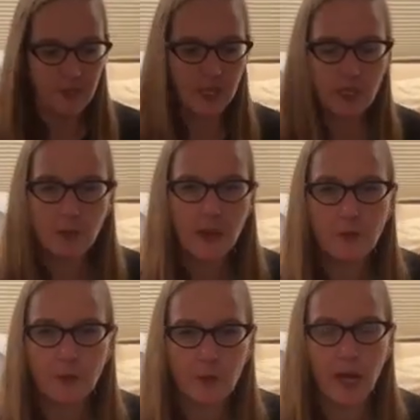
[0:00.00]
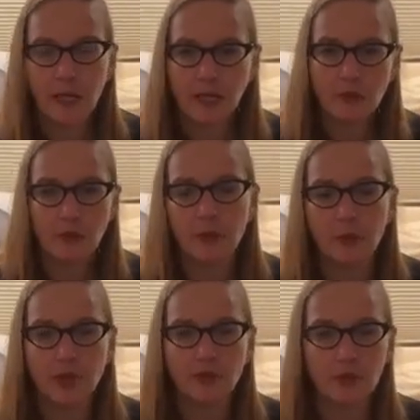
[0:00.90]
what I'm thinking about for packing
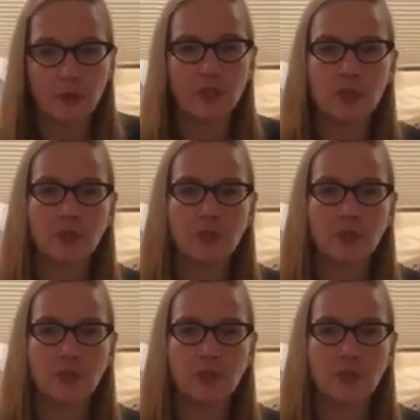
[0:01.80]
for my trip